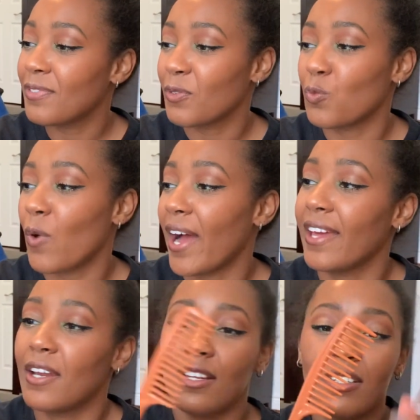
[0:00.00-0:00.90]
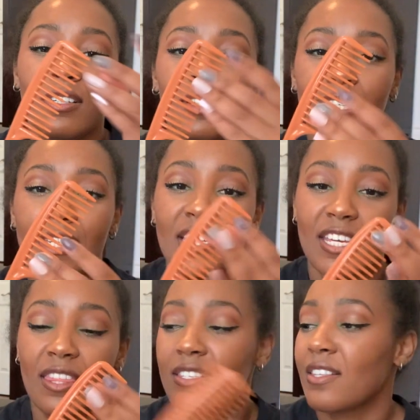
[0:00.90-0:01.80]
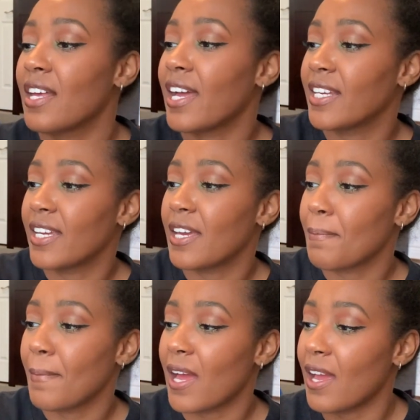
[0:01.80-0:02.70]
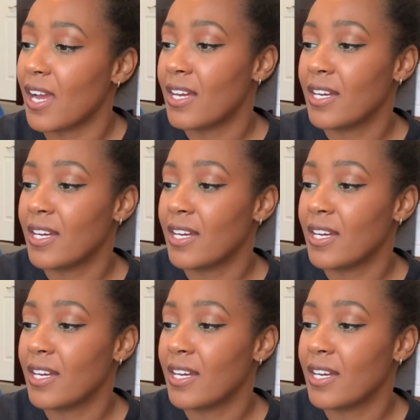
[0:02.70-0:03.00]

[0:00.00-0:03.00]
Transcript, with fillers: with wide teeth so that I can get my